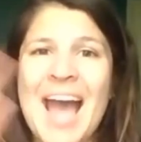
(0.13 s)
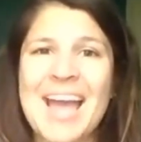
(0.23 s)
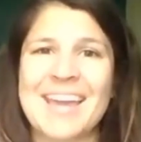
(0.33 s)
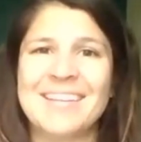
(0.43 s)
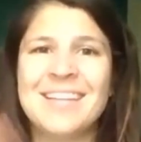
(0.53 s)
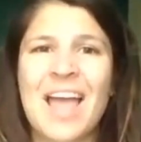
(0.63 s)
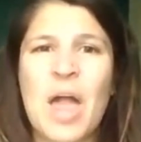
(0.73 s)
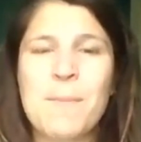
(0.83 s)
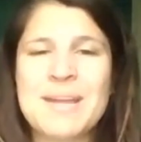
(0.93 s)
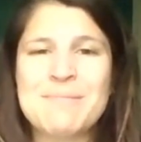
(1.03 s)
Hi,
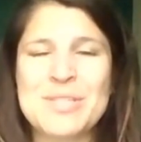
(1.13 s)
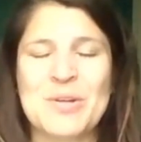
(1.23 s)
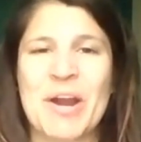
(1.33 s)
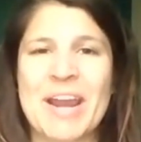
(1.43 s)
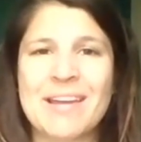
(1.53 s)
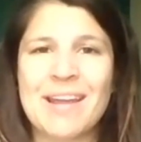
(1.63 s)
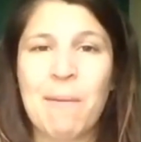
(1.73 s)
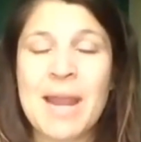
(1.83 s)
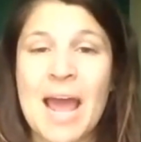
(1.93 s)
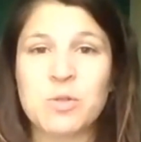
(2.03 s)
my name's Tori.
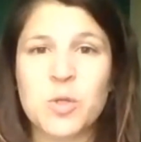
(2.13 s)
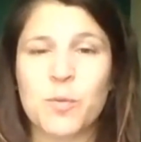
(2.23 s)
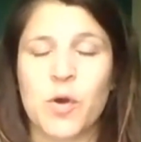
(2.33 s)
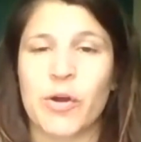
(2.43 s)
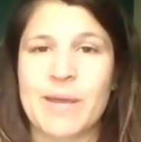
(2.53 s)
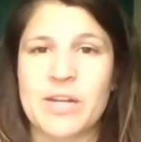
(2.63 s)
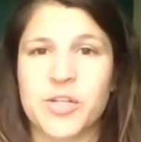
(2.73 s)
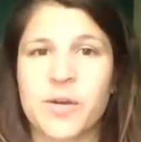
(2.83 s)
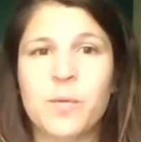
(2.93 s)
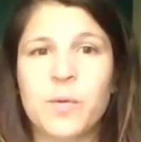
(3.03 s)
I'm an outdoor program
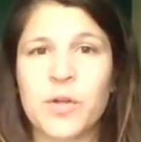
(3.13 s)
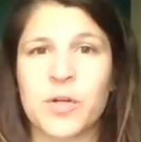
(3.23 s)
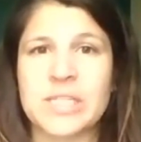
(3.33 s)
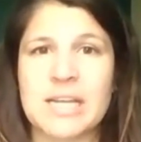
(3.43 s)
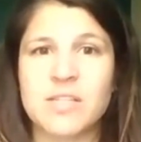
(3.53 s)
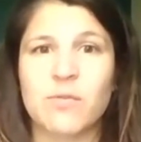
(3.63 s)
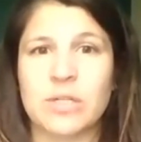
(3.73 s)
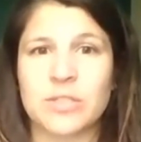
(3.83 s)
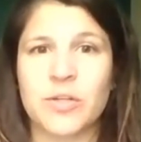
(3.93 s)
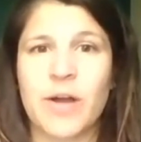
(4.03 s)
manager with Girl Scouts of
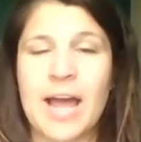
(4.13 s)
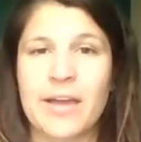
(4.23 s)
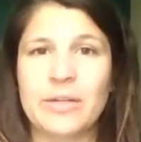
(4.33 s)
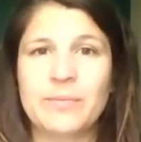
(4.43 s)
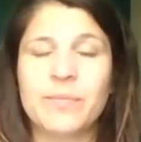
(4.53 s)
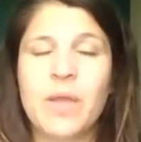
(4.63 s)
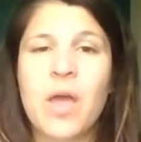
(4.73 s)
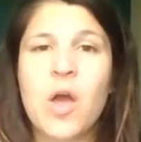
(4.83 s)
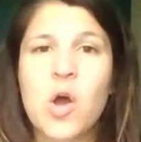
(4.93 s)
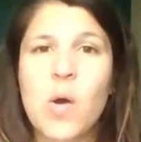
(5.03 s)
Western Ohio.
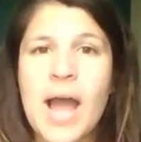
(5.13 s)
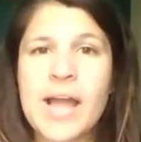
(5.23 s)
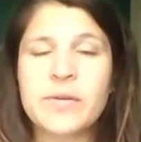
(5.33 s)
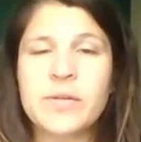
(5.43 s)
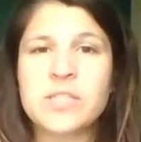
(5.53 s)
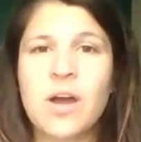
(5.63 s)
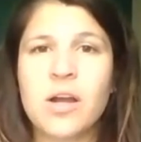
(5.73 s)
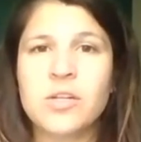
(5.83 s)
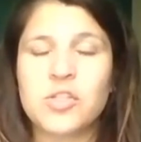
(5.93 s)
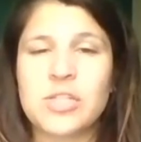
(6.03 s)
Ohio is the
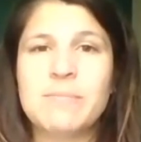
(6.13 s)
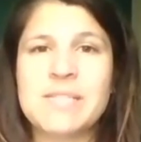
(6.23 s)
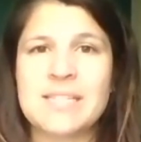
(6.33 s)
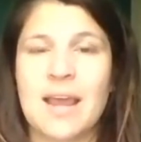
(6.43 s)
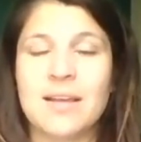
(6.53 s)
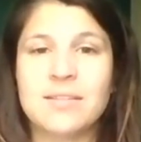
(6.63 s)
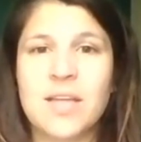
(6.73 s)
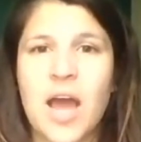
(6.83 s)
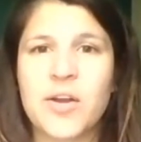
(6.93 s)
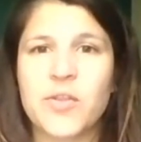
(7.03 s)
heart-shaped state
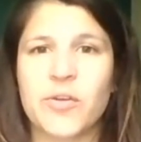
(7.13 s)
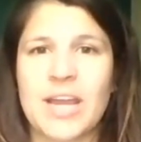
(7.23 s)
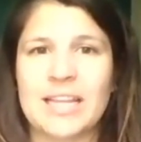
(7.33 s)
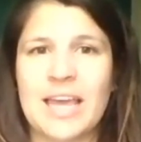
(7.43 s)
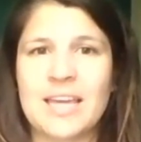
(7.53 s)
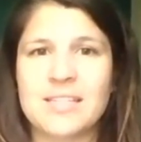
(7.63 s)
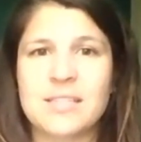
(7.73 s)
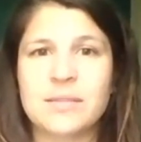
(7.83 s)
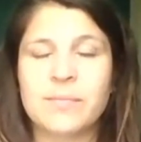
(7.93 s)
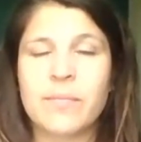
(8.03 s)
under the Great
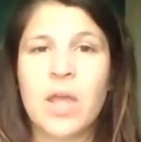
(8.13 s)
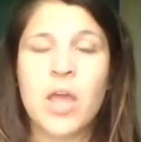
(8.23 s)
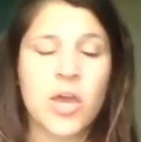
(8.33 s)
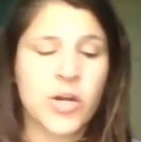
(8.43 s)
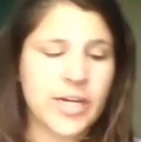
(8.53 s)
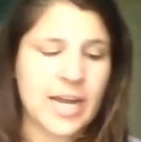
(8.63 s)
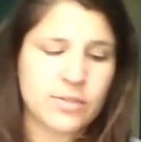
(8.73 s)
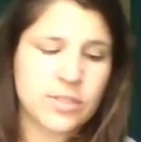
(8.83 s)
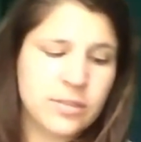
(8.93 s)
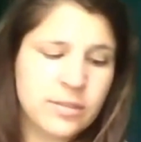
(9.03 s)
Lakes, and our
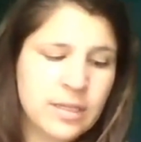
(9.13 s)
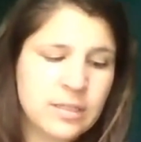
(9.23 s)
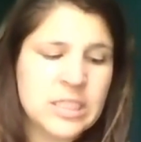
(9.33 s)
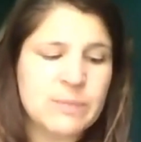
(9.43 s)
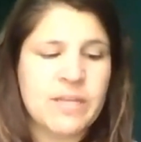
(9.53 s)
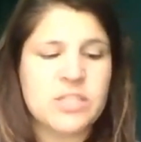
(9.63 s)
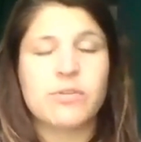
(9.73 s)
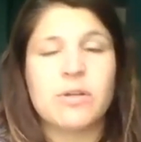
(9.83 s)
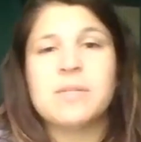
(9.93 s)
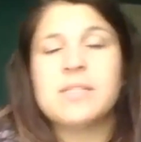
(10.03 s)
council
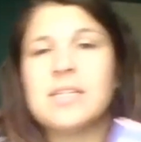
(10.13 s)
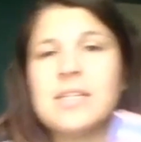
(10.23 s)
spans from